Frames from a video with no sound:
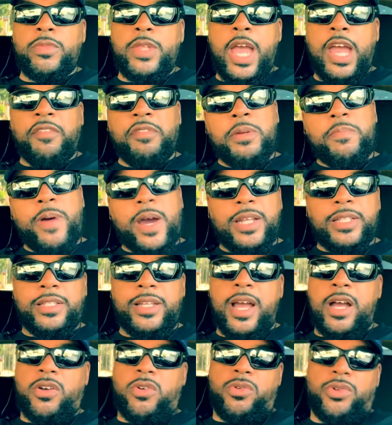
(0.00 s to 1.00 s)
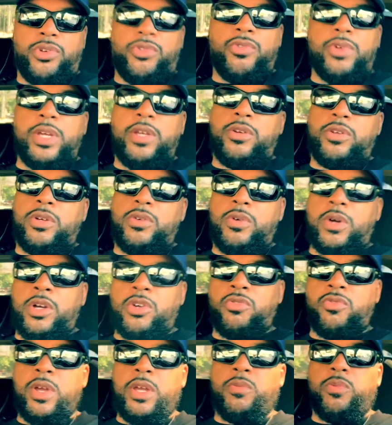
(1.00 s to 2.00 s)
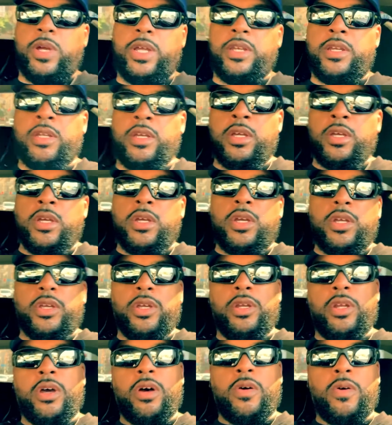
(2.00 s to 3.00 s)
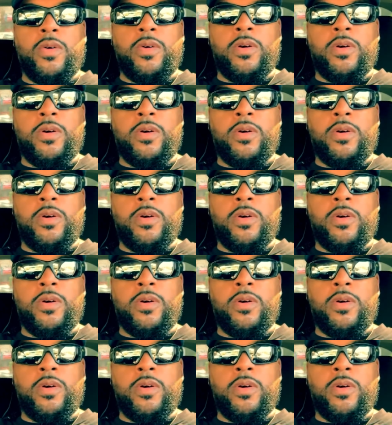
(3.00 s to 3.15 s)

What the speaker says: everybody's not going to agree with, you know.